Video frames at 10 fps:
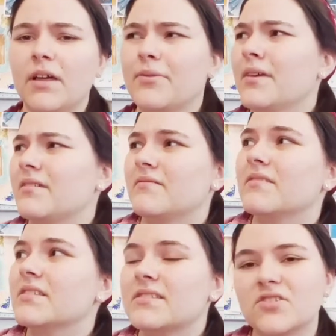I think
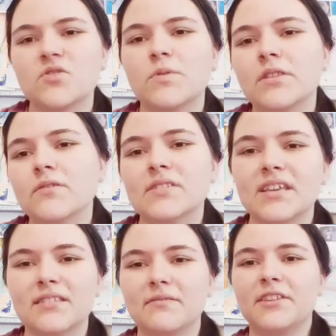just one of those
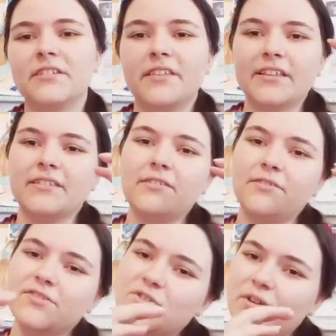like
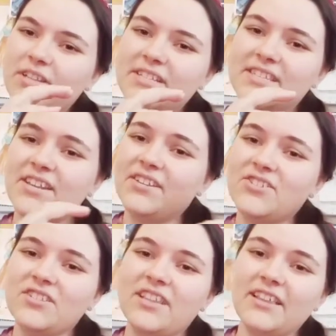little toilets,
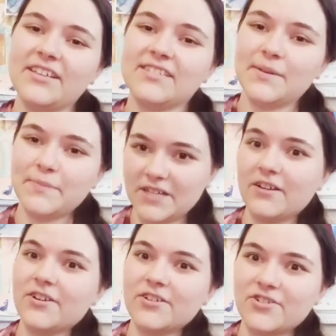and they like slipped
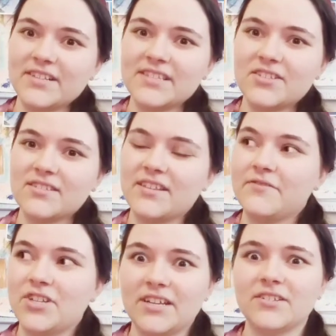it under her dress
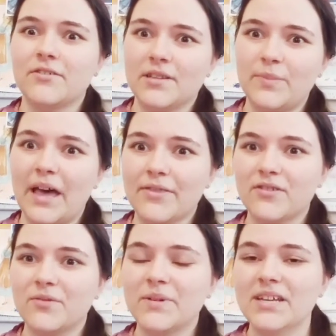if she had to go to the
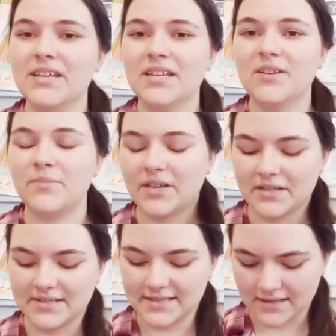bathroom,
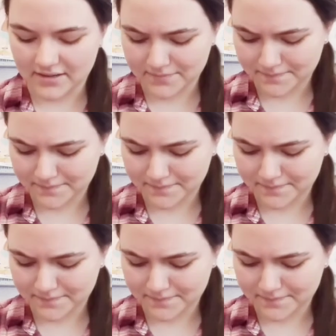because